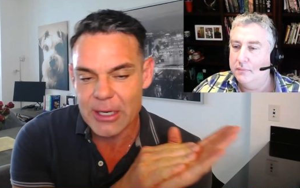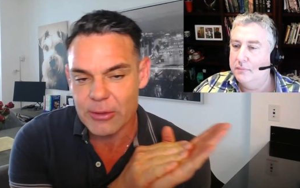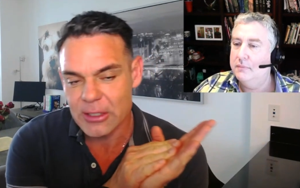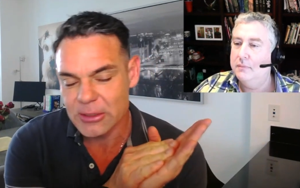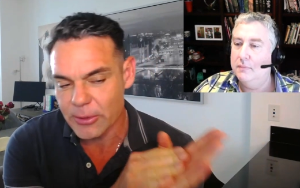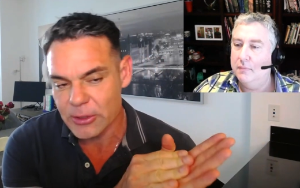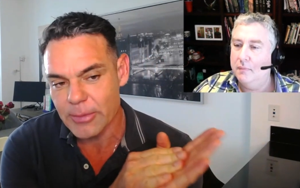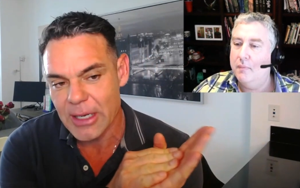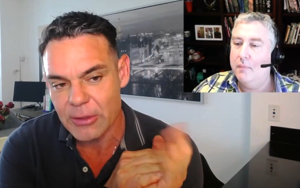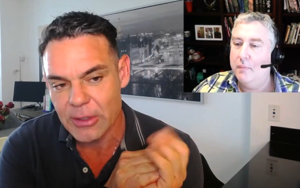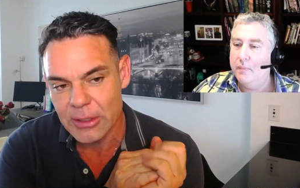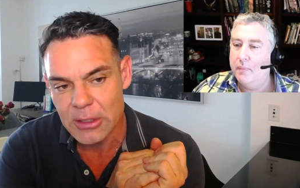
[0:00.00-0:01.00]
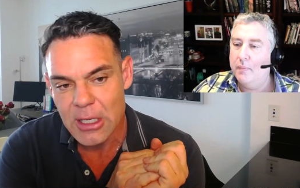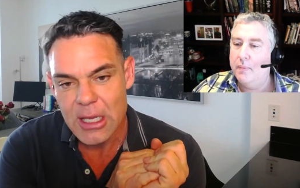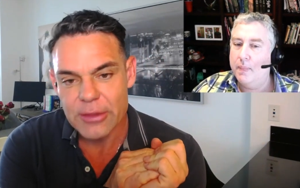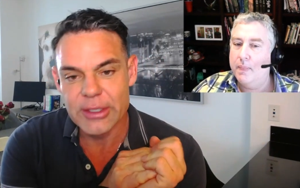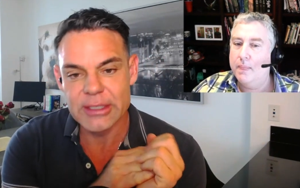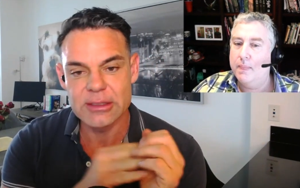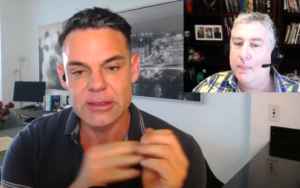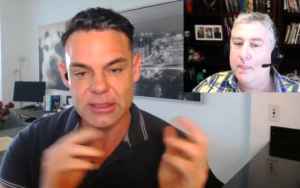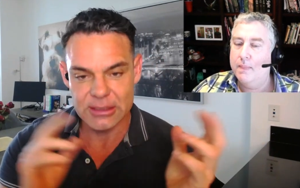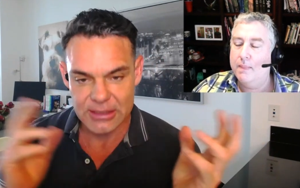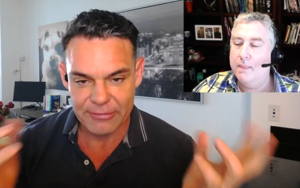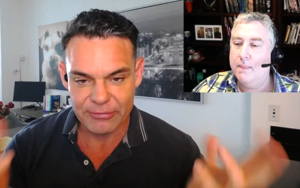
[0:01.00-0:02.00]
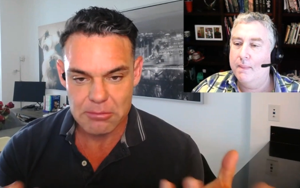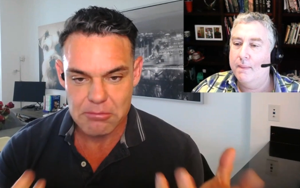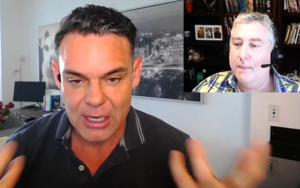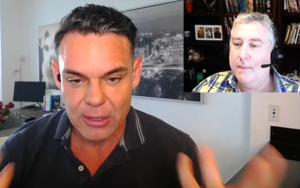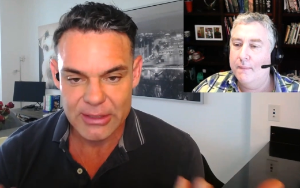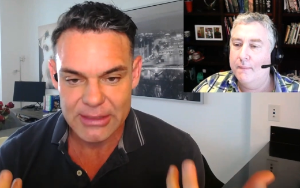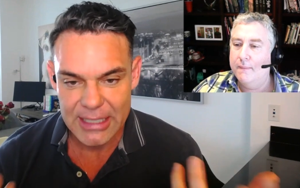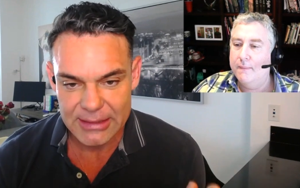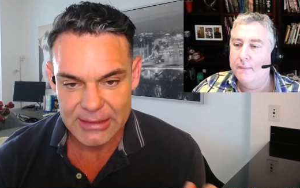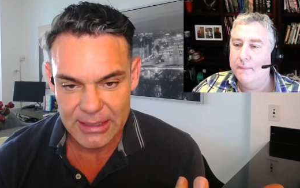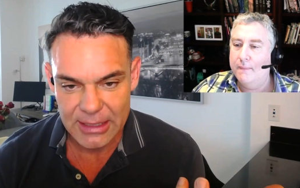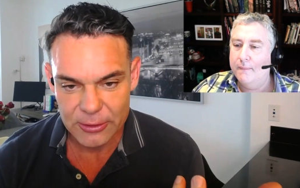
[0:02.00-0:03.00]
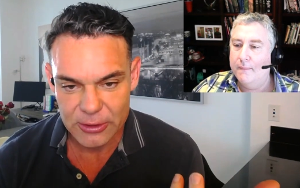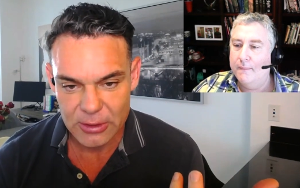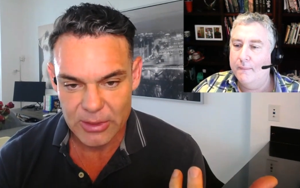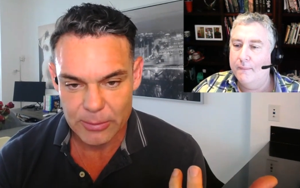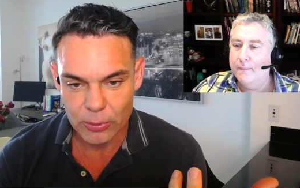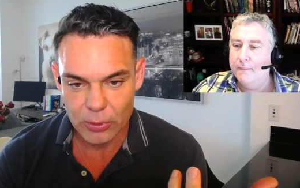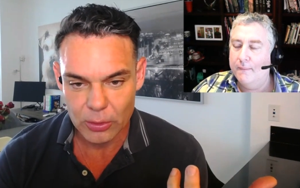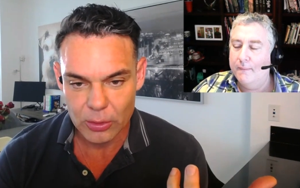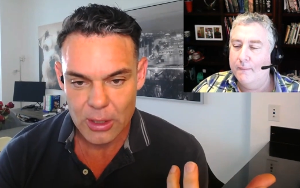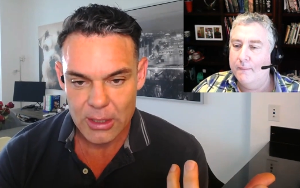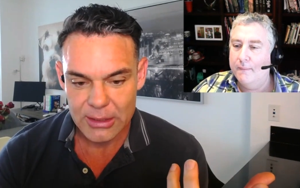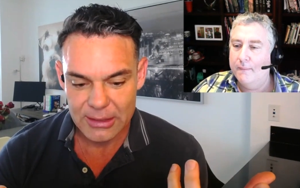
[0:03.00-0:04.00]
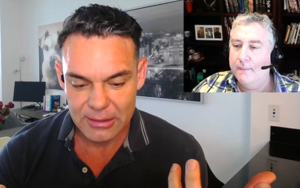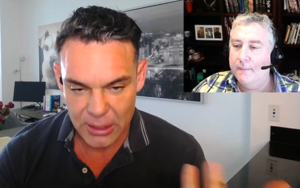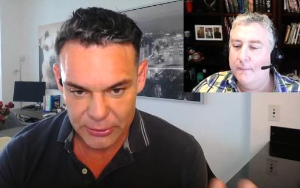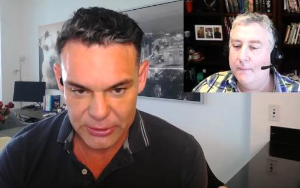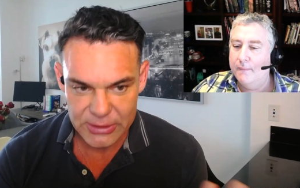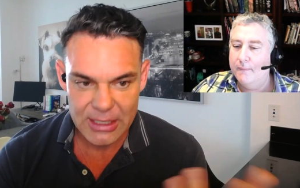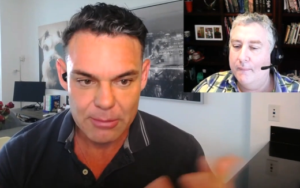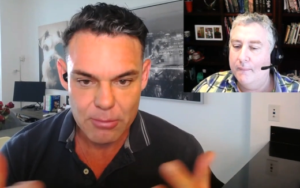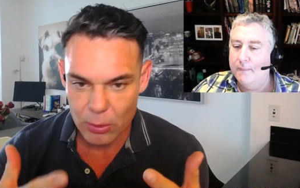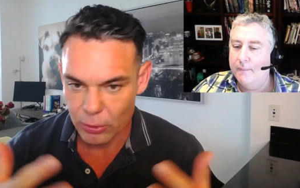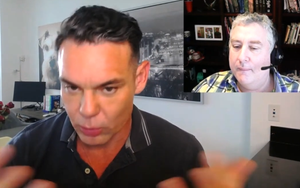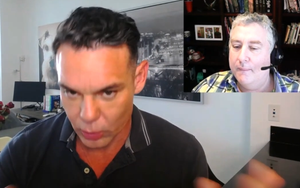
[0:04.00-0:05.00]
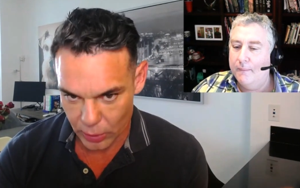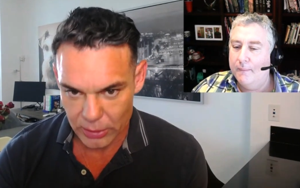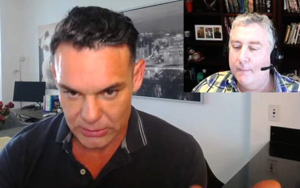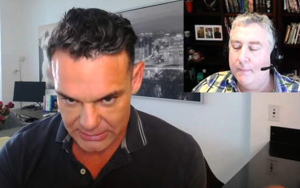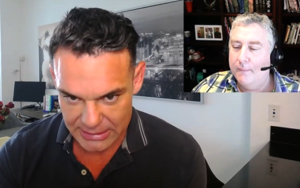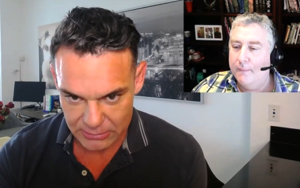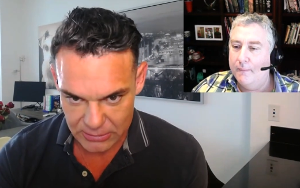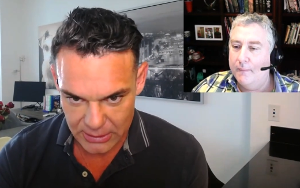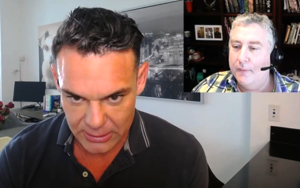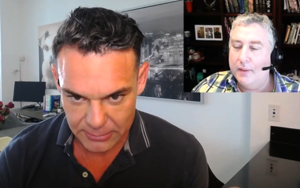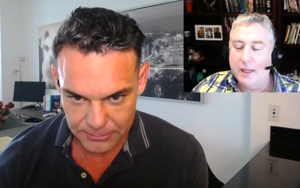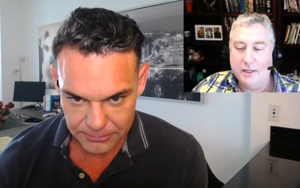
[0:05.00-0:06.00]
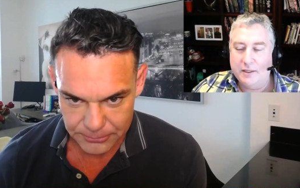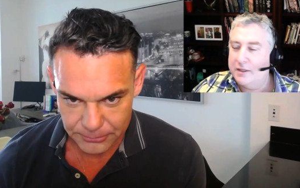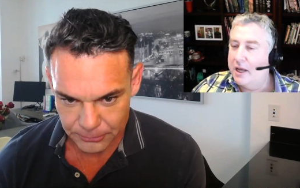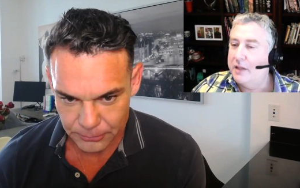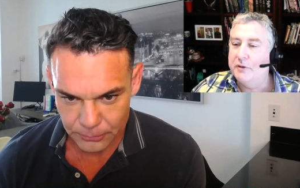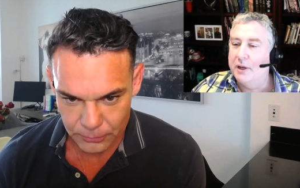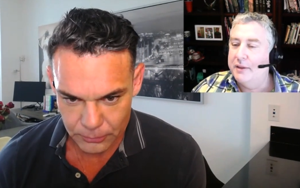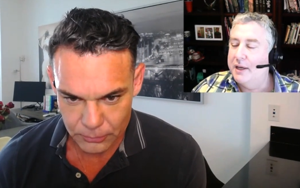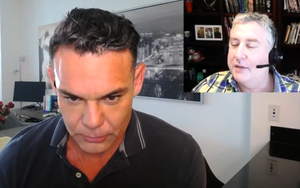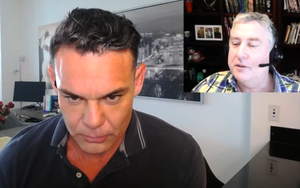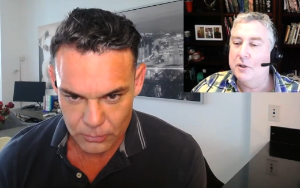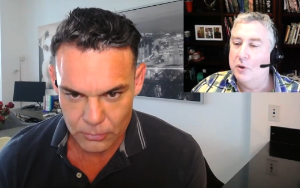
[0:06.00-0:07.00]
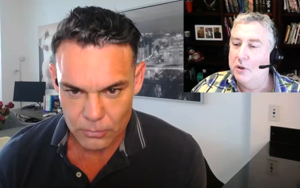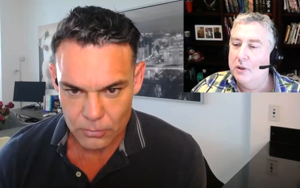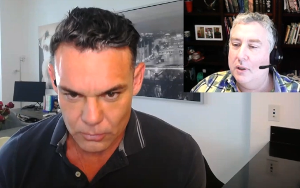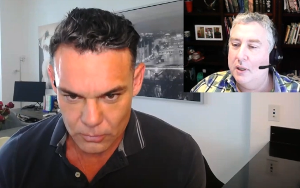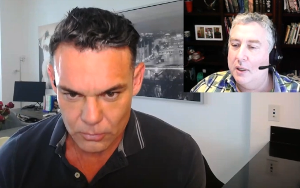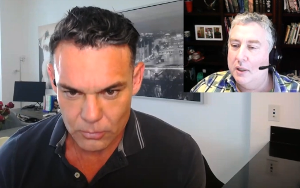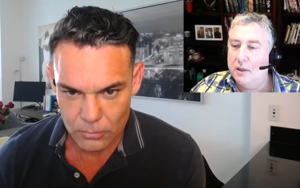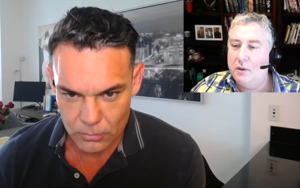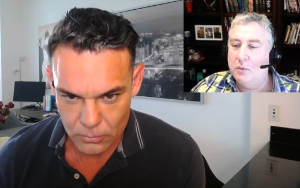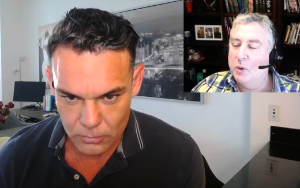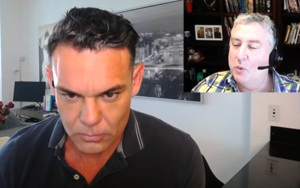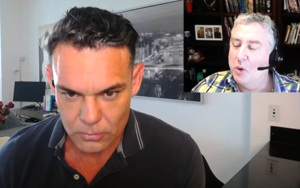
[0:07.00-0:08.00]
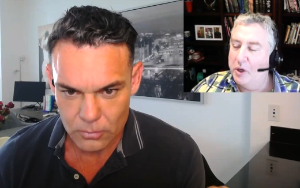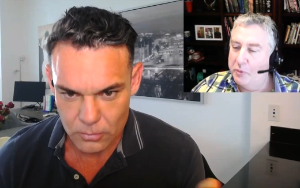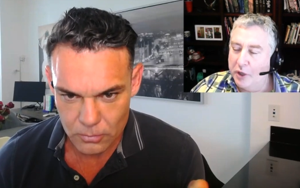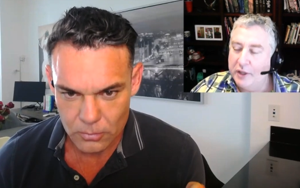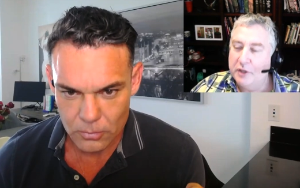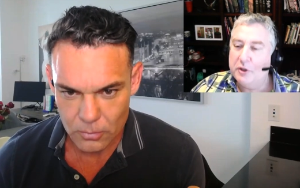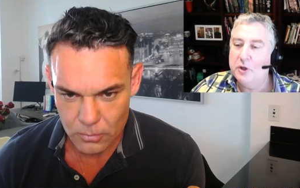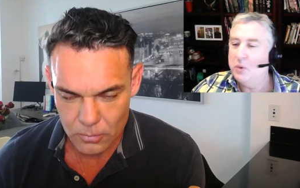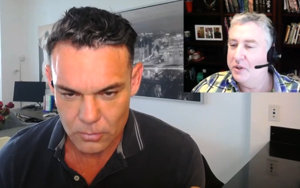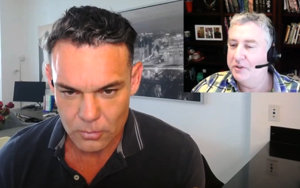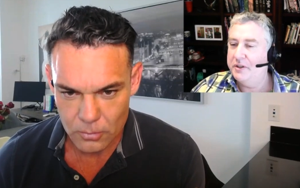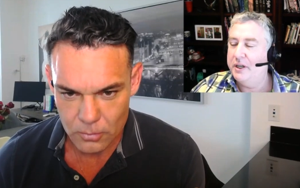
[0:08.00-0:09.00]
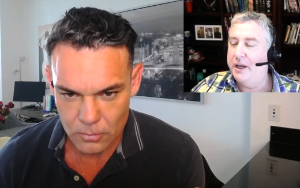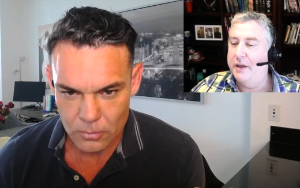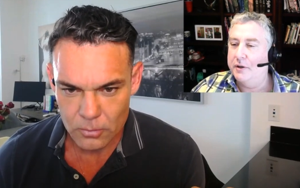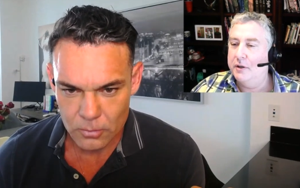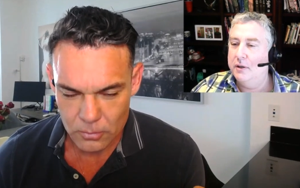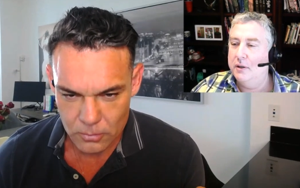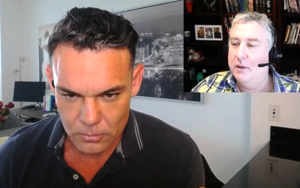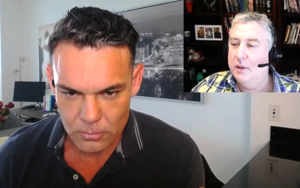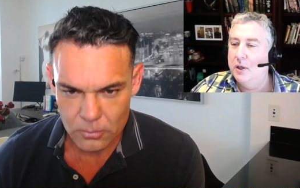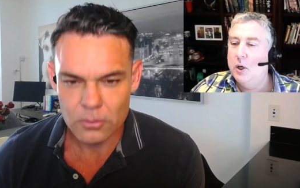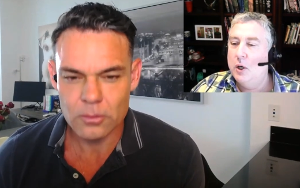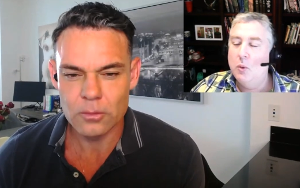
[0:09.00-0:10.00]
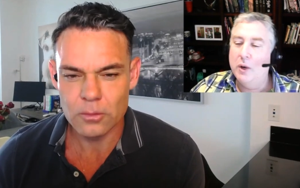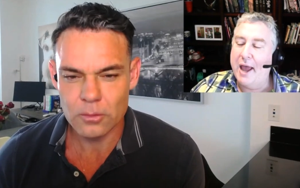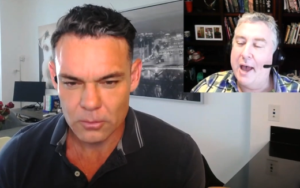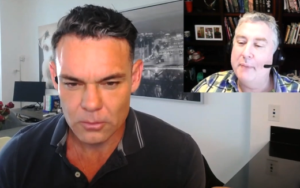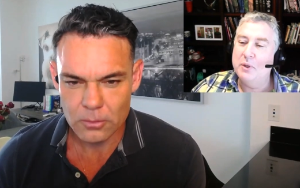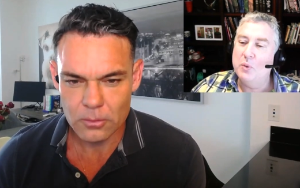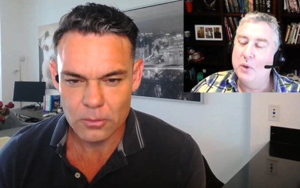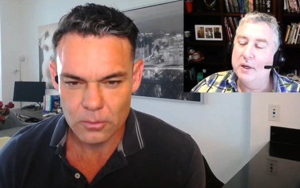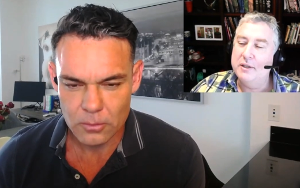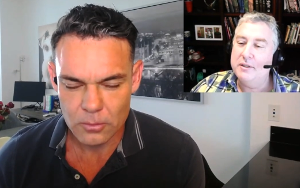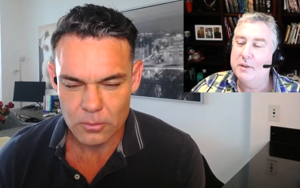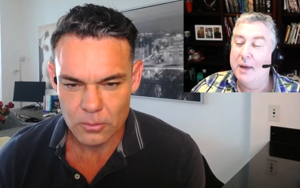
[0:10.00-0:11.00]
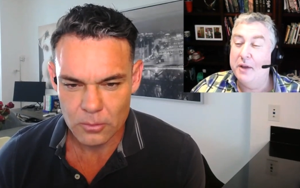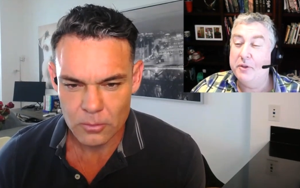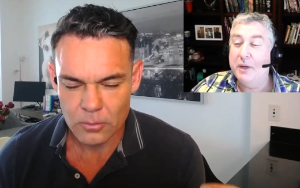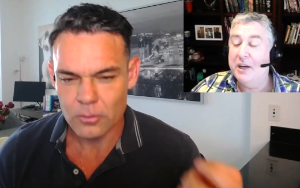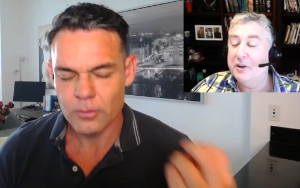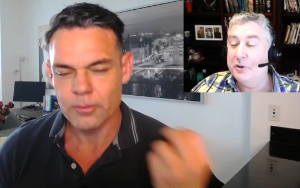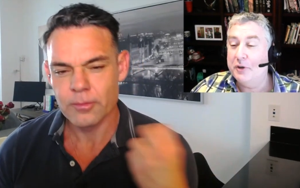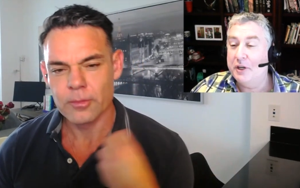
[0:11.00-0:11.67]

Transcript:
Speaker 1: background, spiritual background. This this definitely marries that together, so people can understand both worlds. It sounds like
Speaker 2: that's exactly right. That's the goal. We want to bring the two worlds together. Mm-hmm. What happened was about 300